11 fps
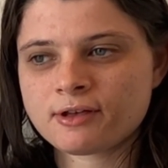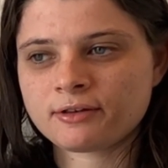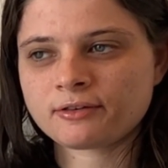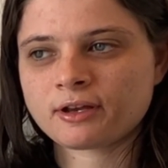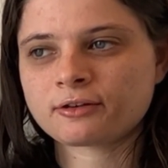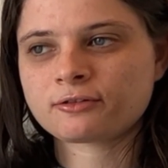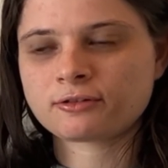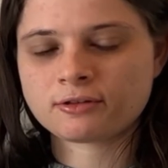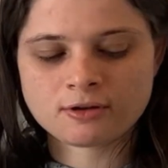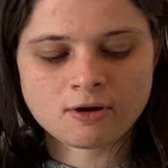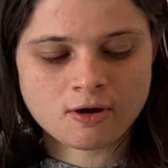It's
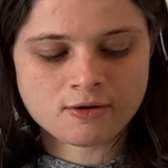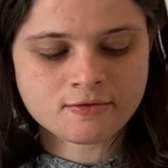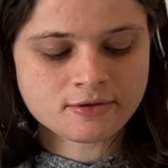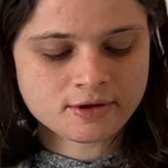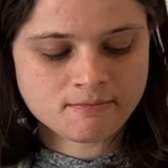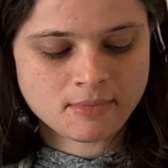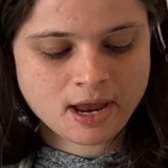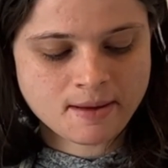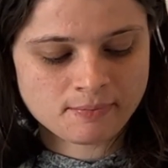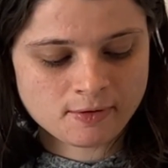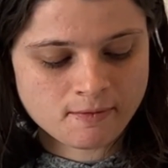actually called the
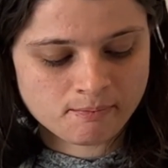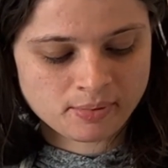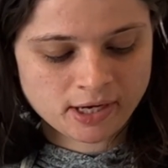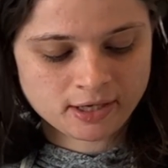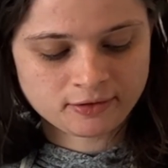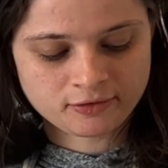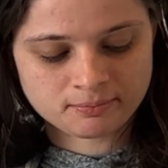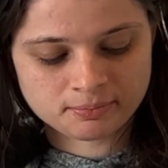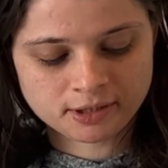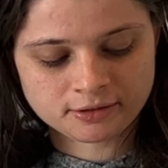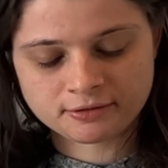maple baked
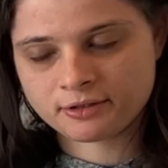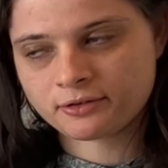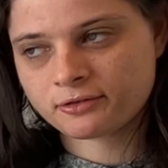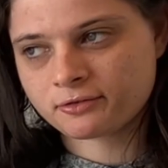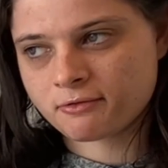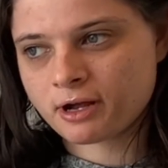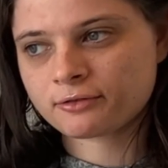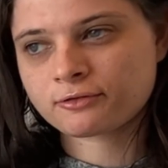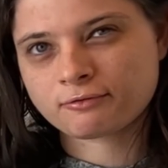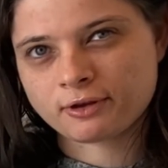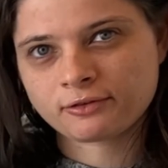butternut squash
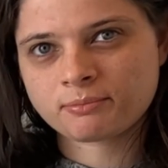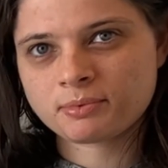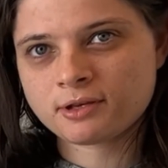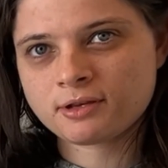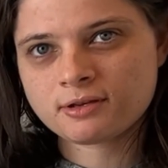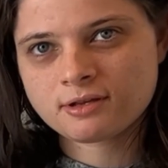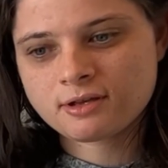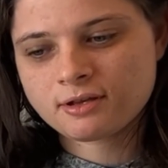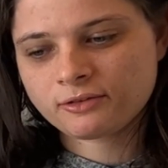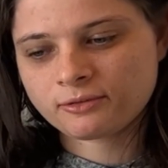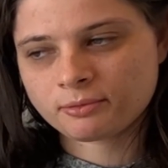recipe.
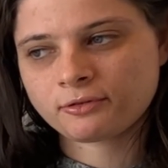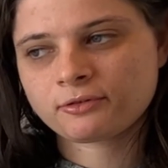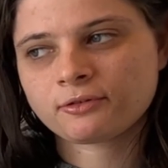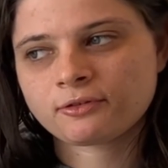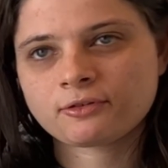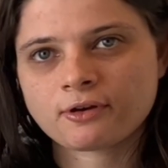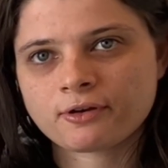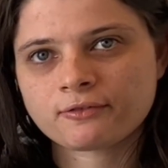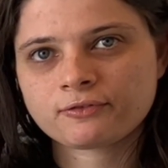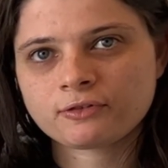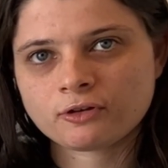It's supposed to
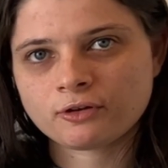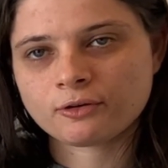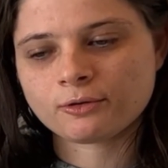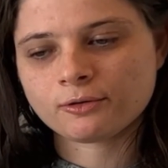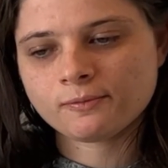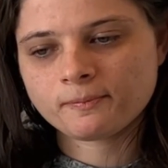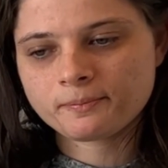serve two.